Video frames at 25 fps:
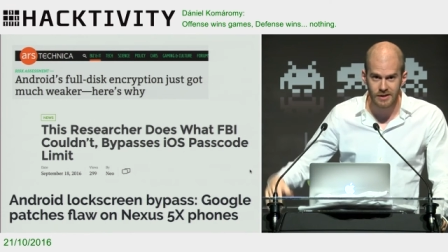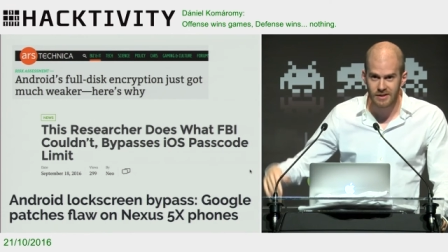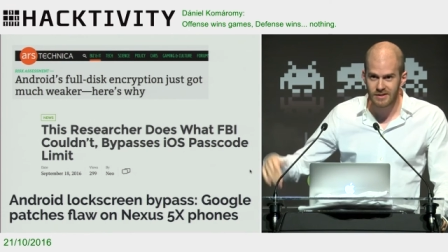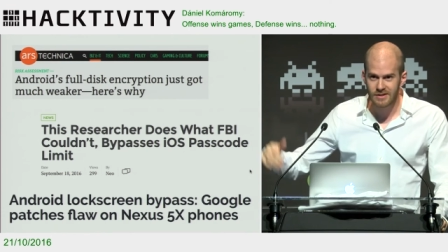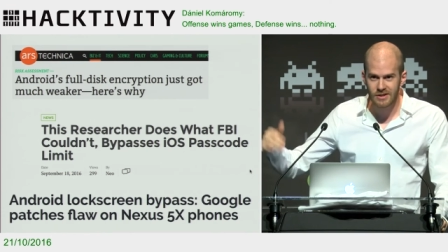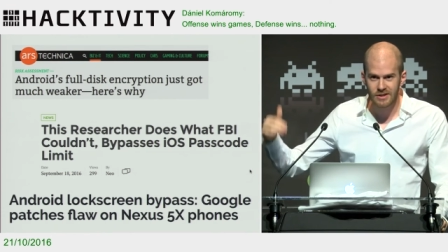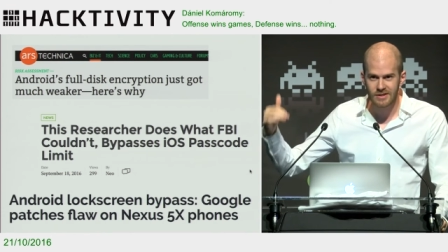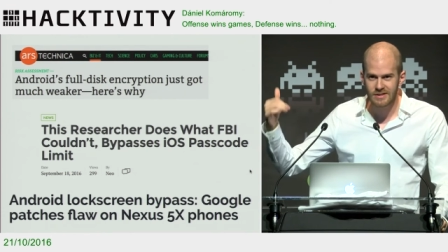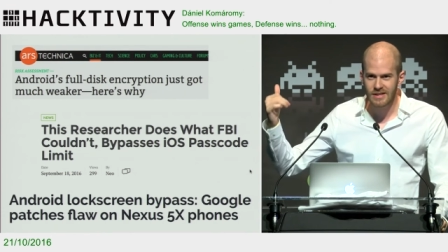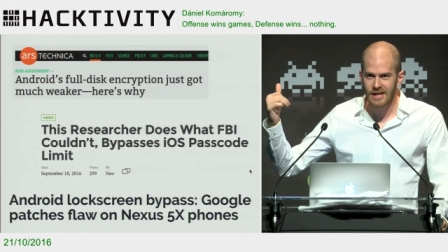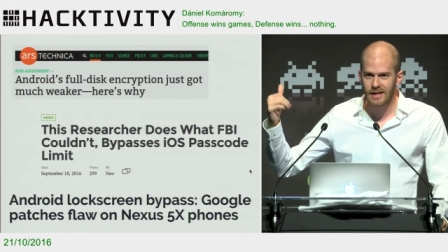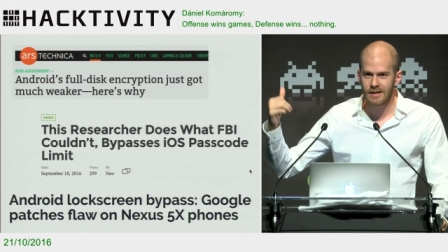these
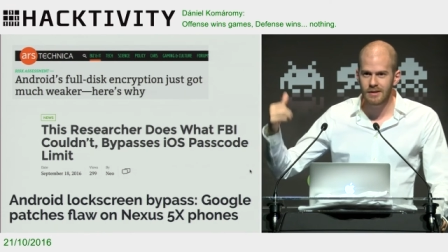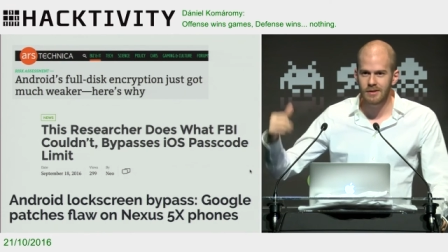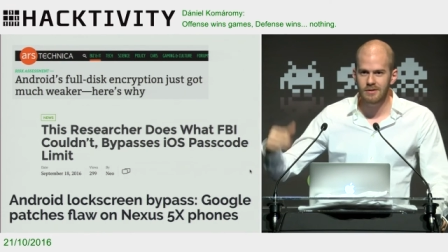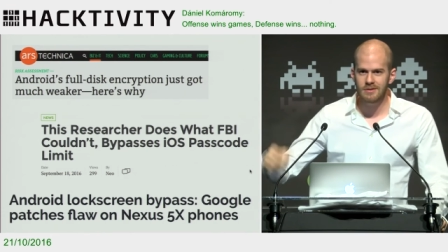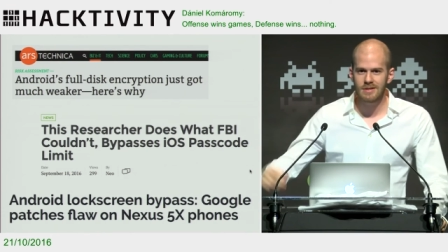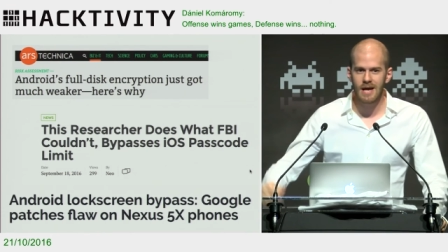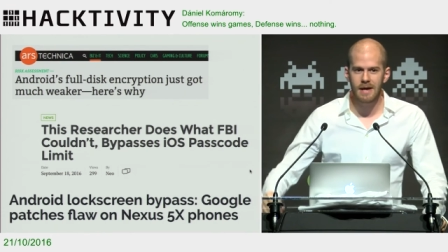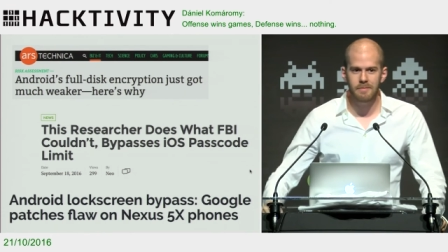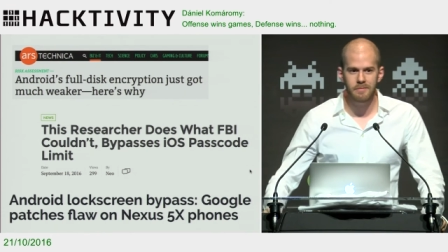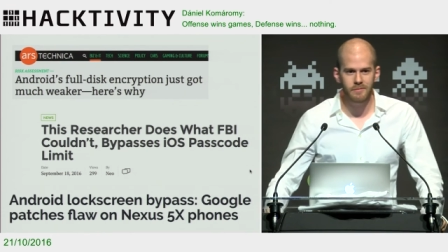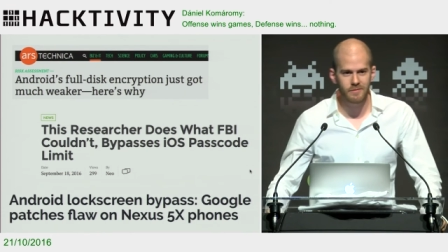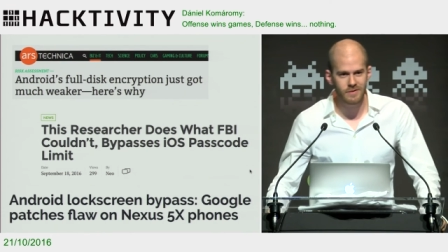are exactly the
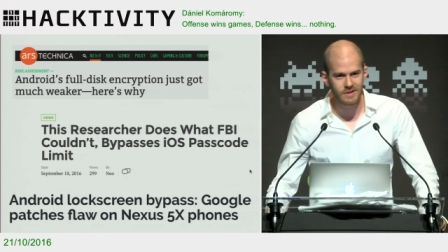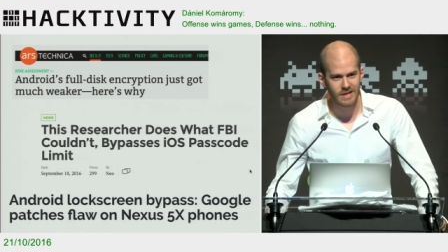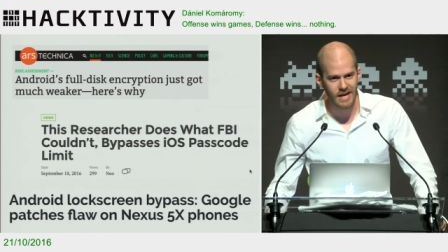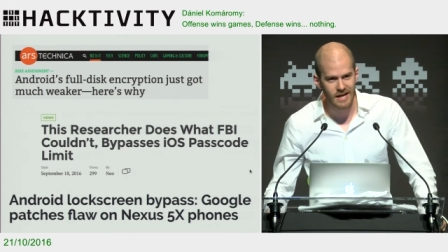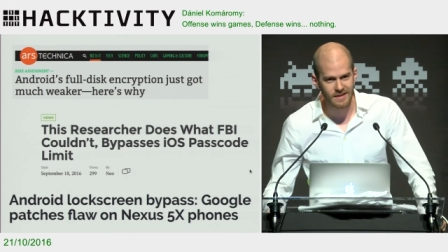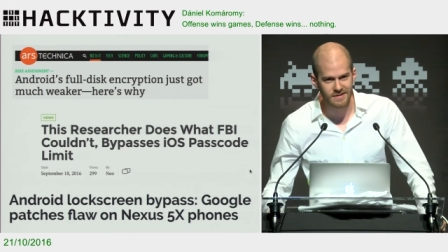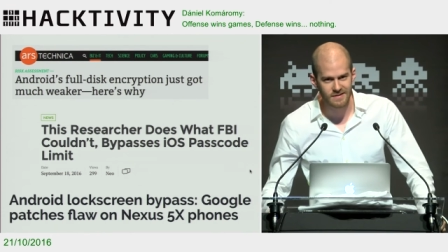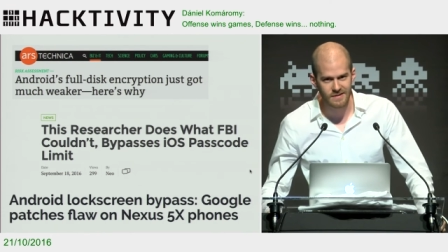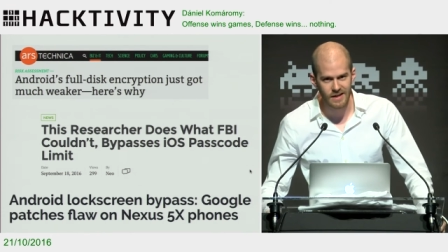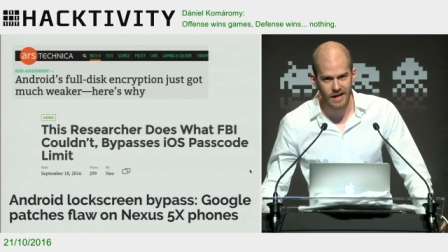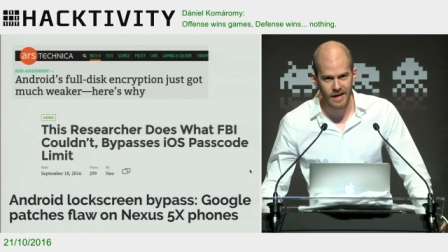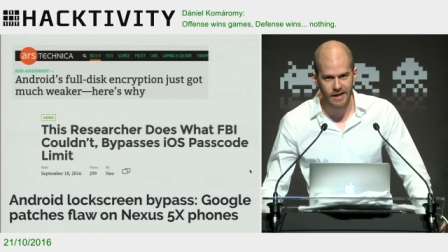type of
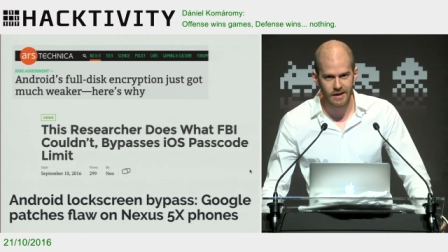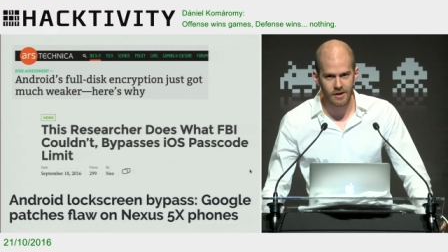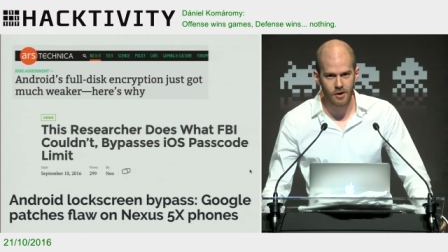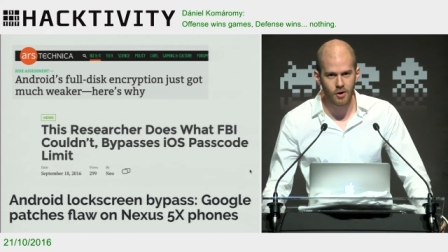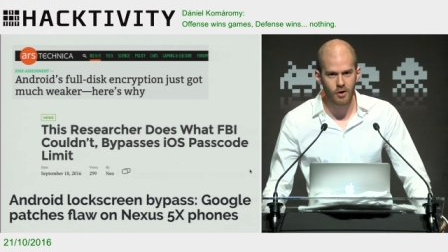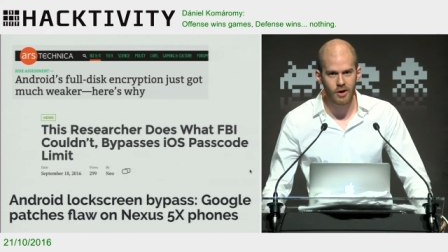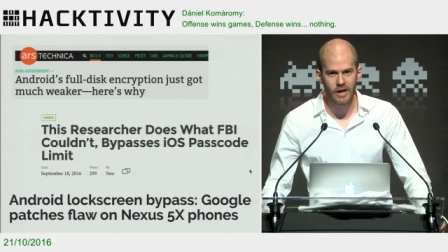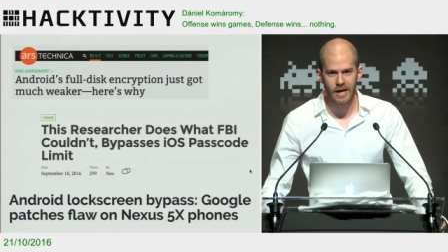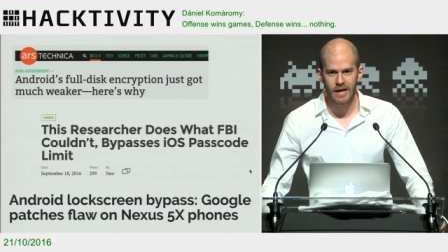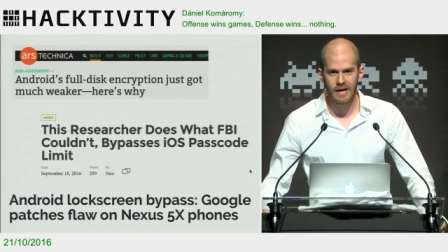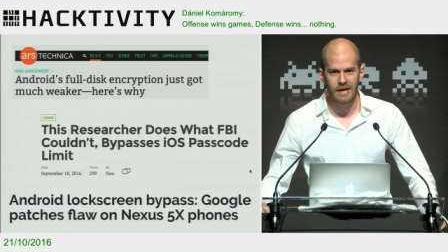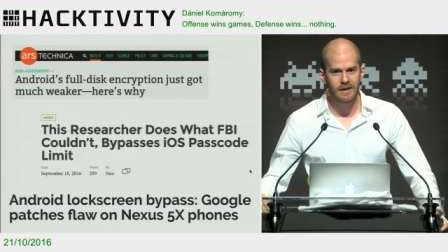attacks that,
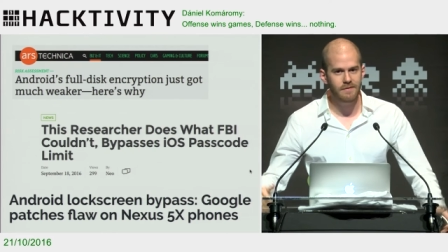okay,